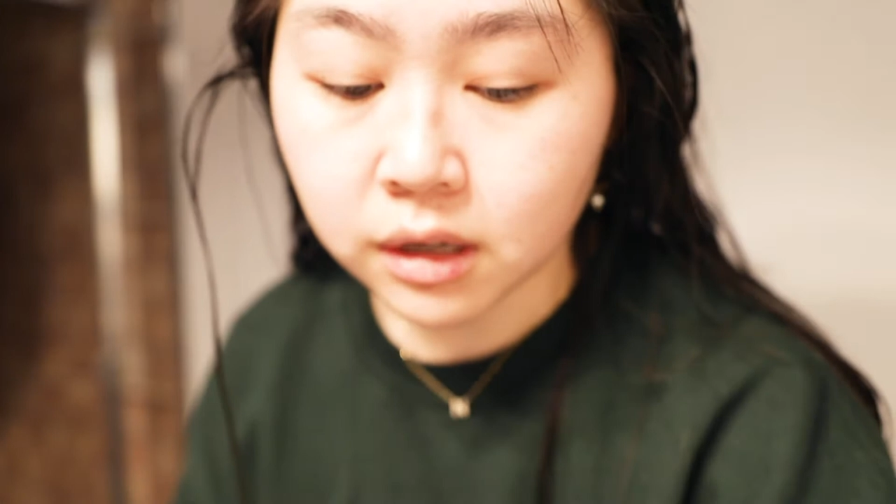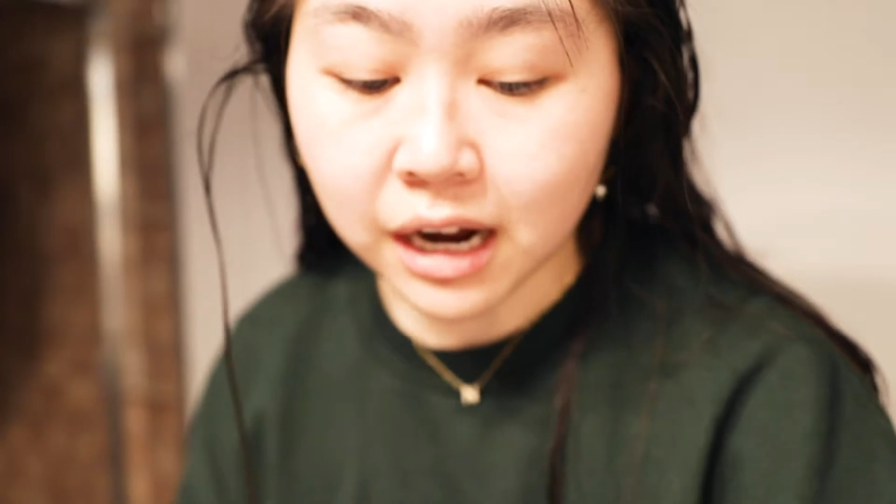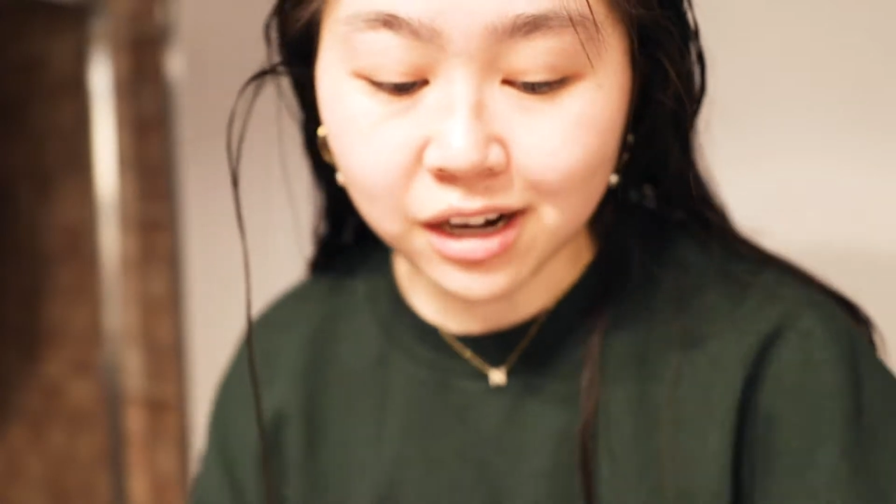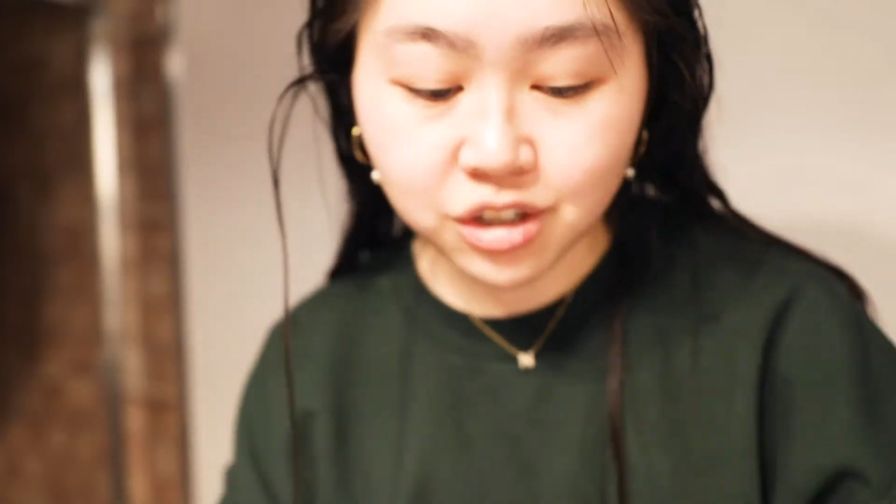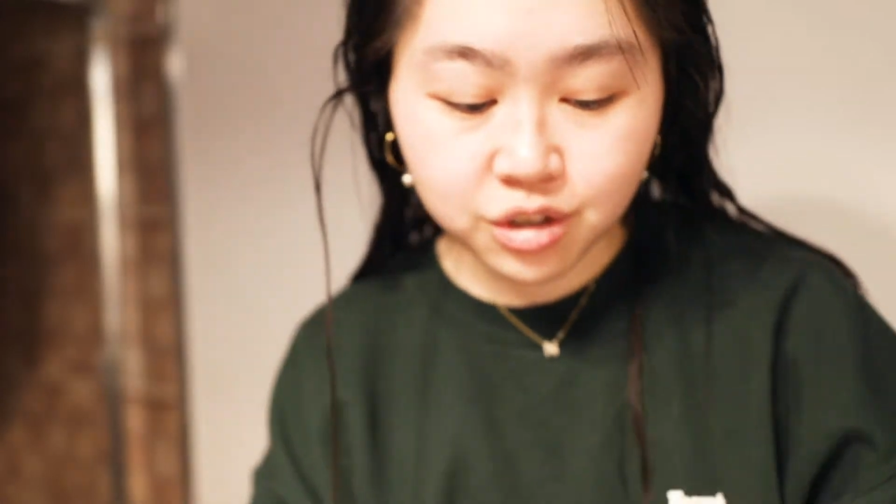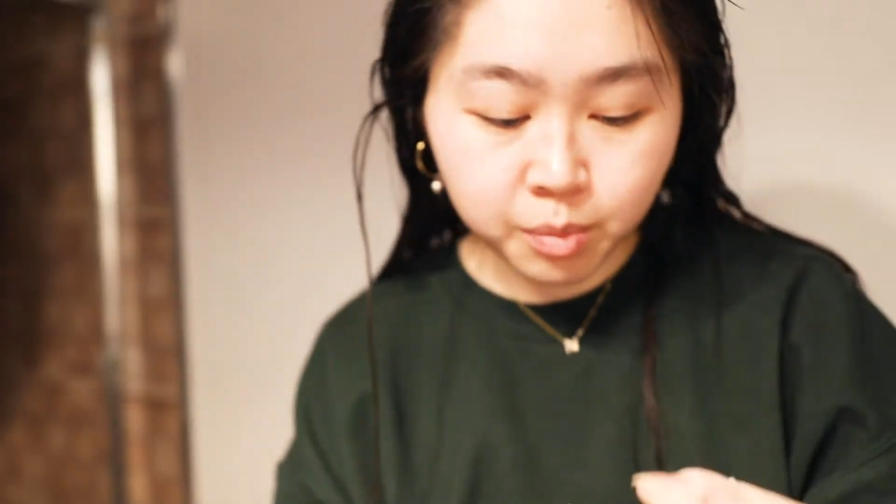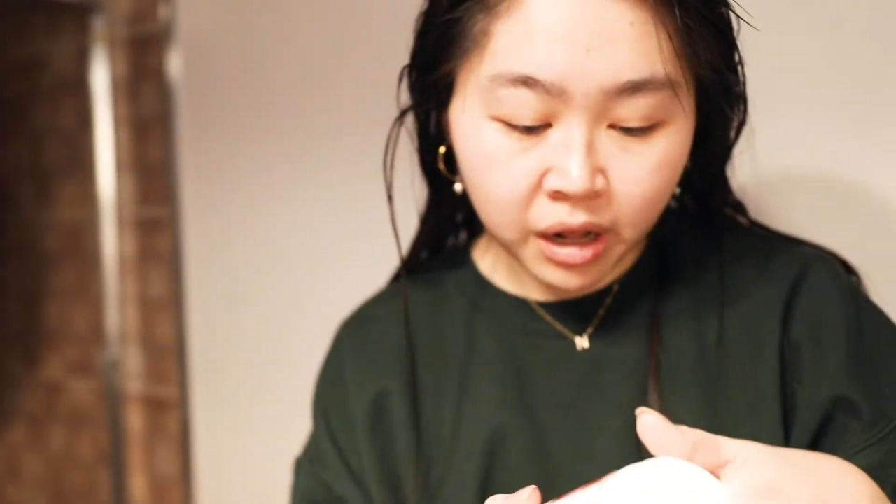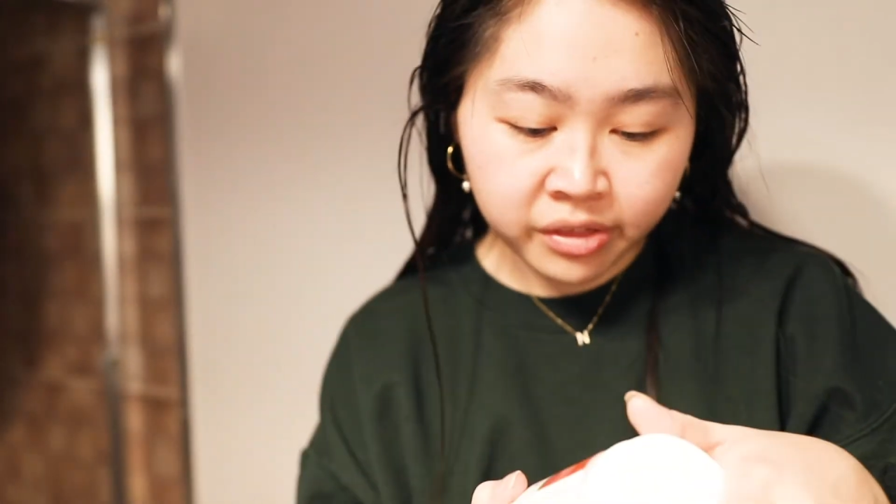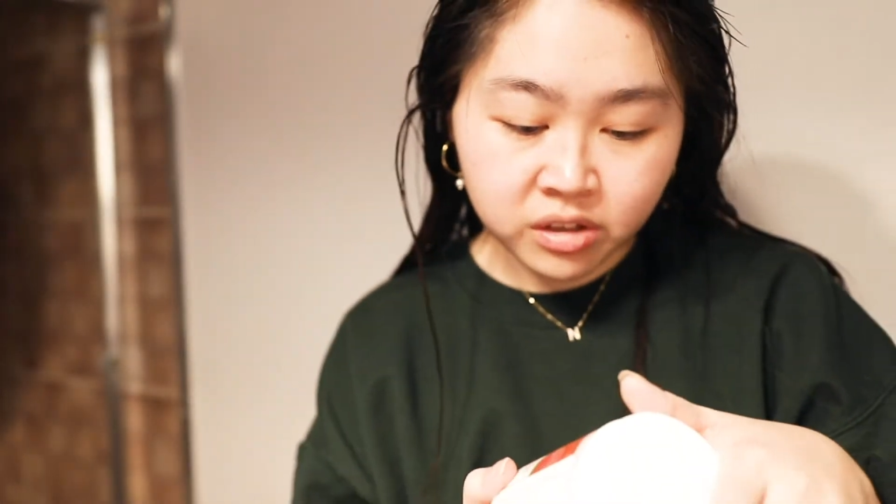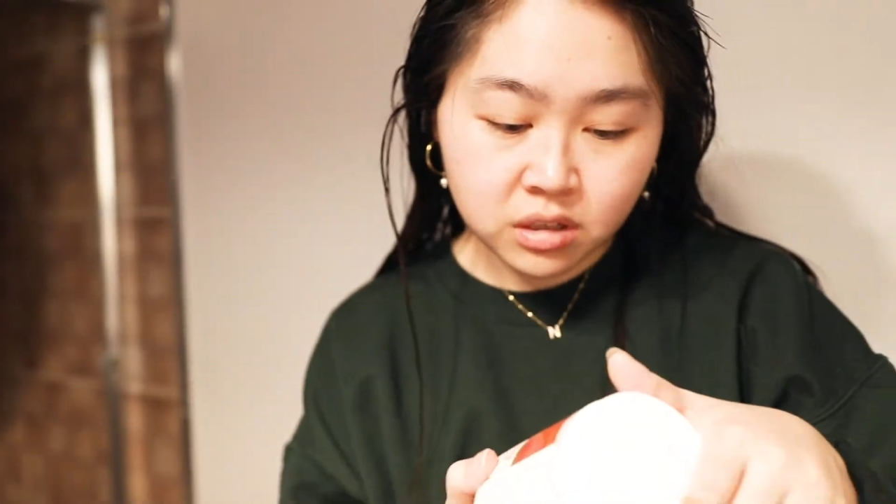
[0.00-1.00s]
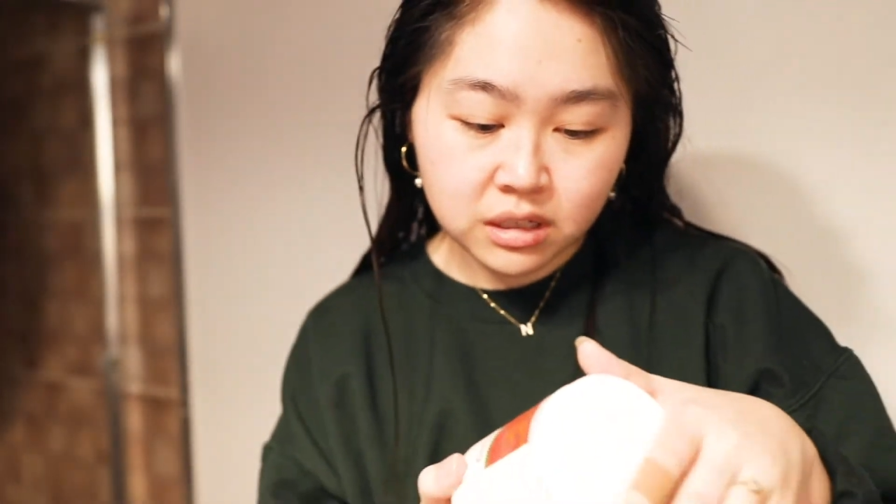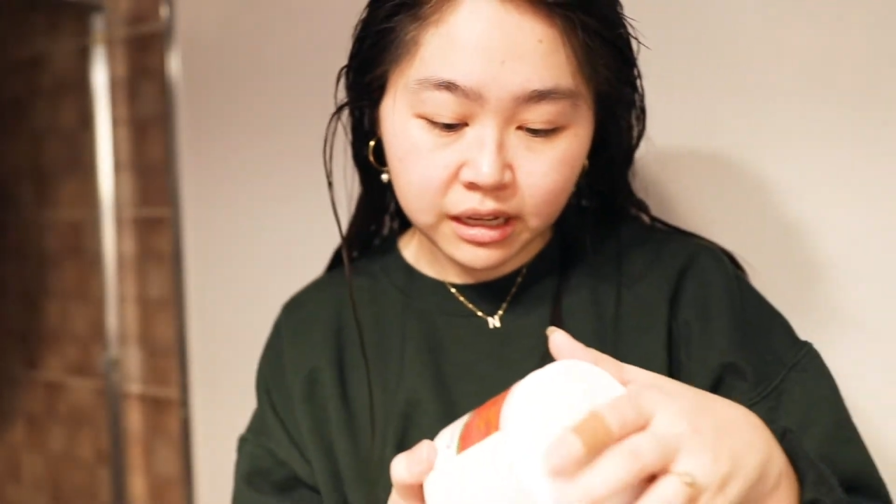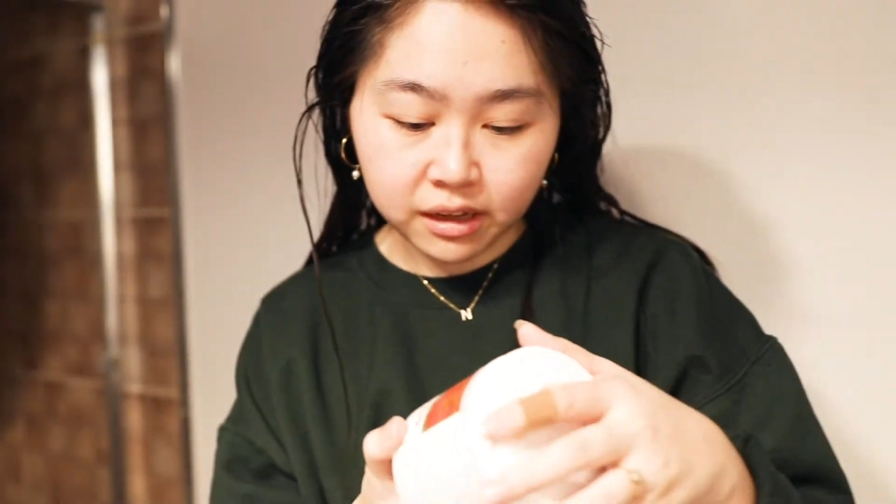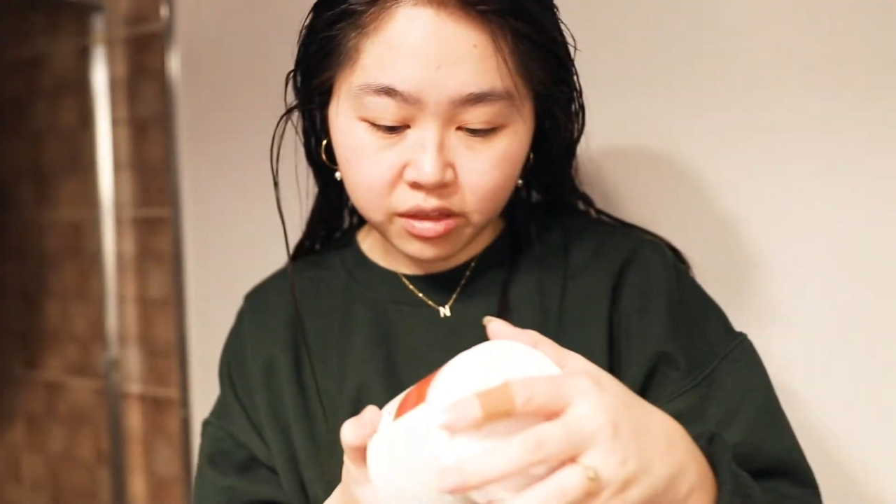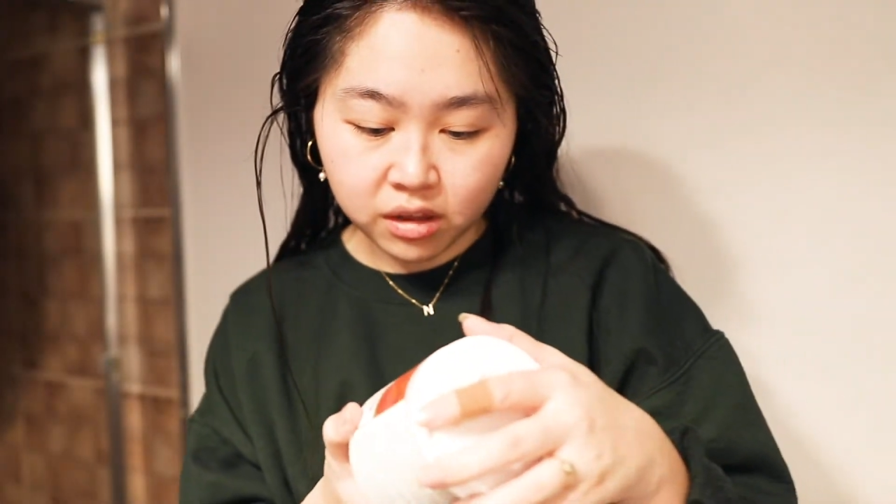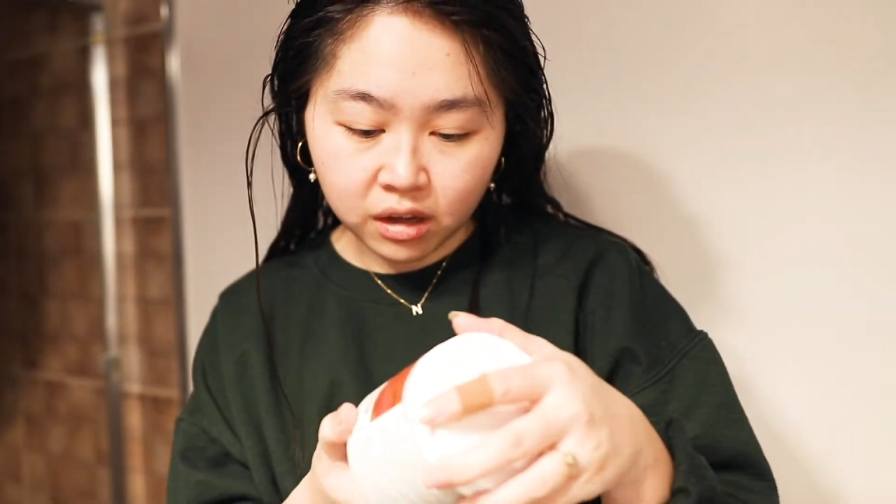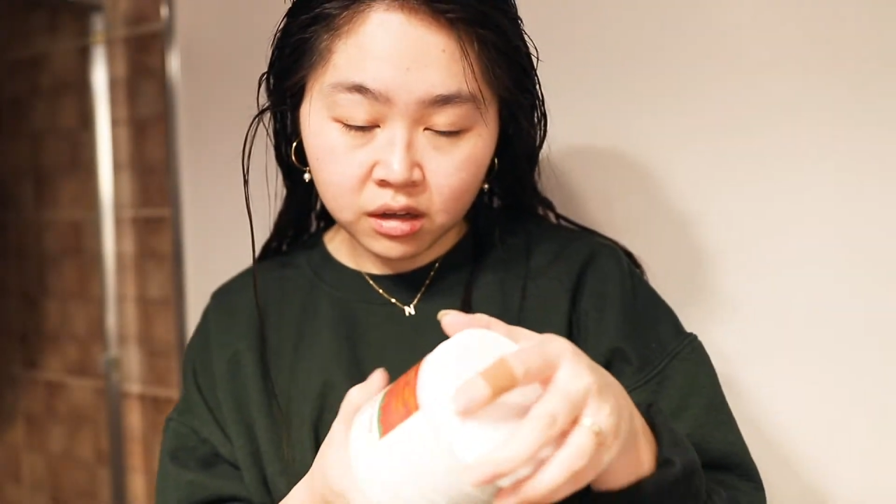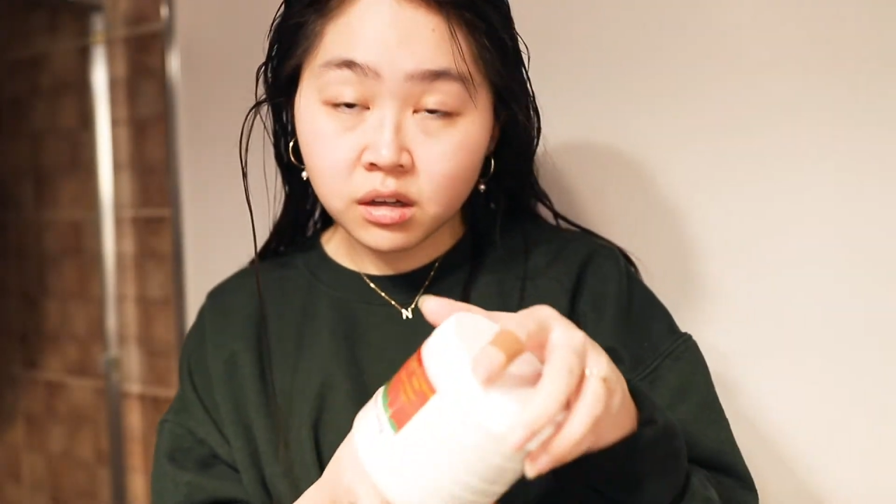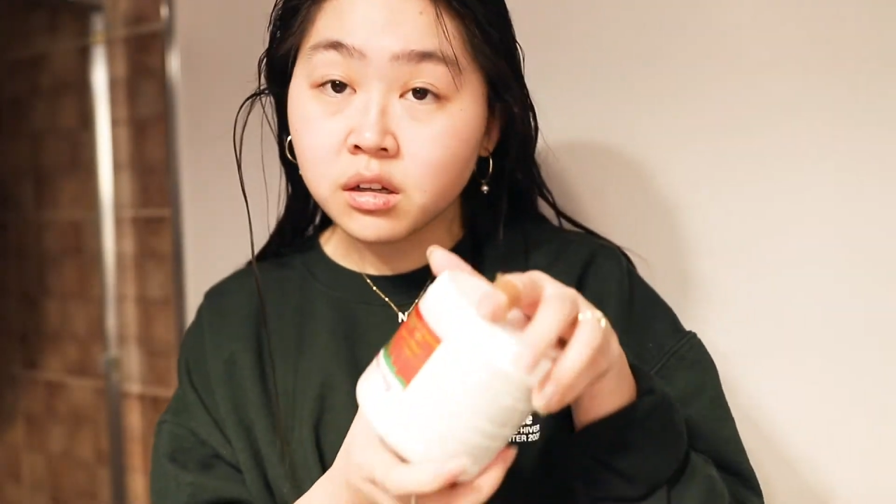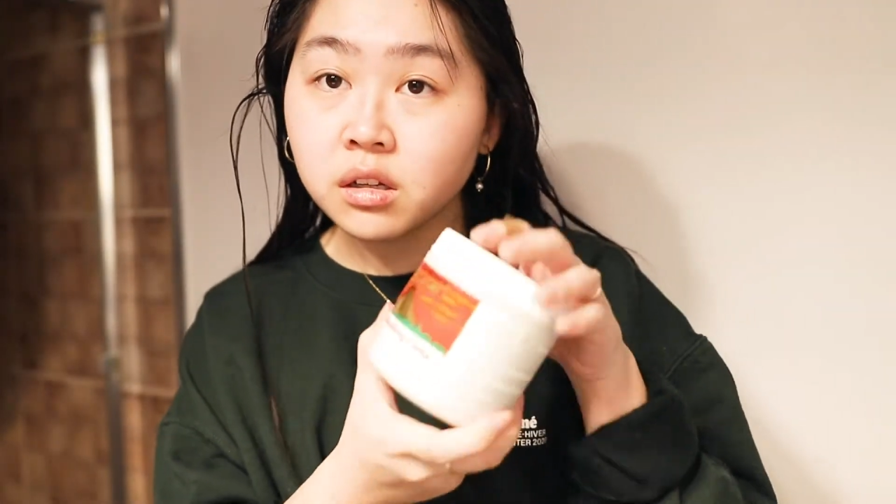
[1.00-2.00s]
I just bought this like
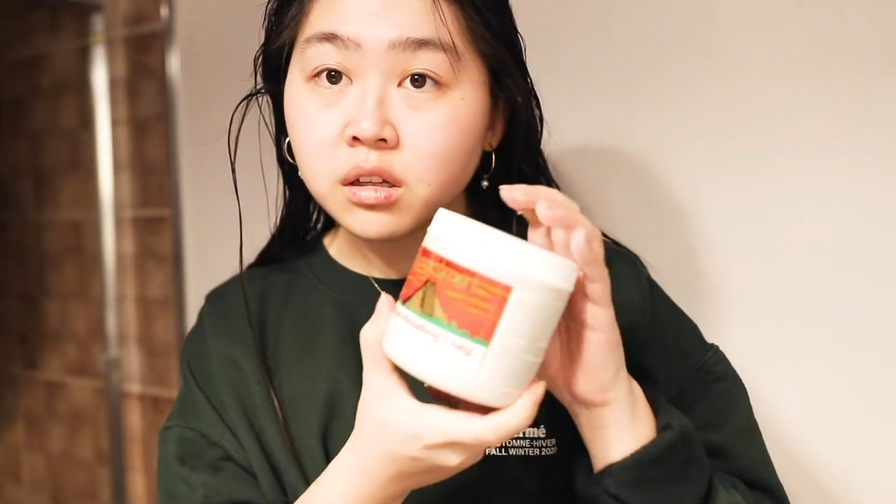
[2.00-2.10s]
thing.